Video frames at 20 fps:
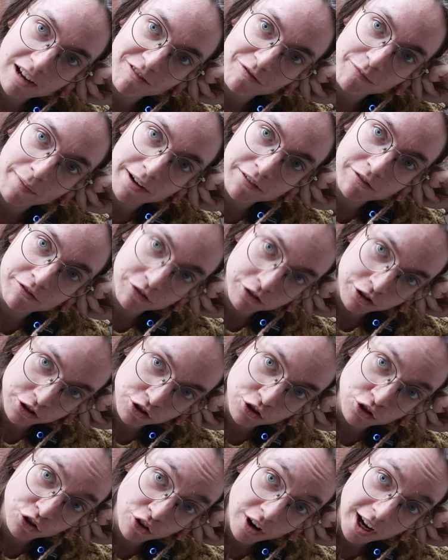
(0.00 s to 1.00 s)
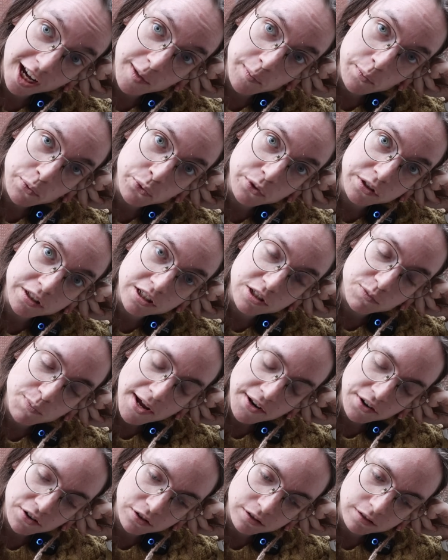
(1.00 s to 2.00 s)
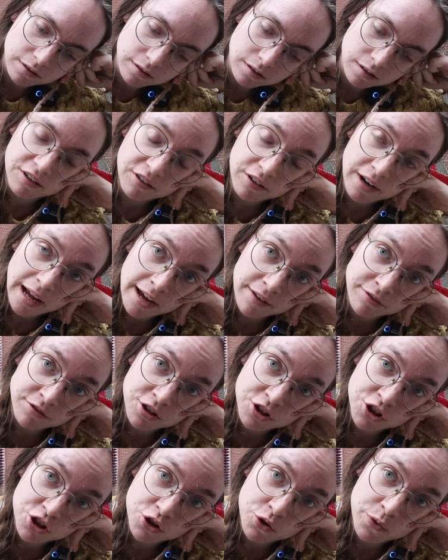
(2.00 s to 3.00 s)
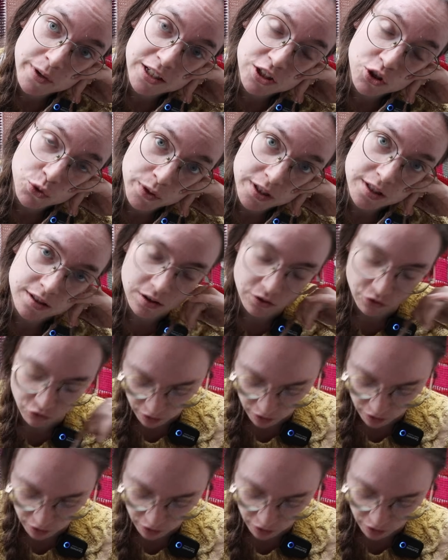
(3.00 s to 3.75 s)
have my first gripe with this pattern. You have to do a twisted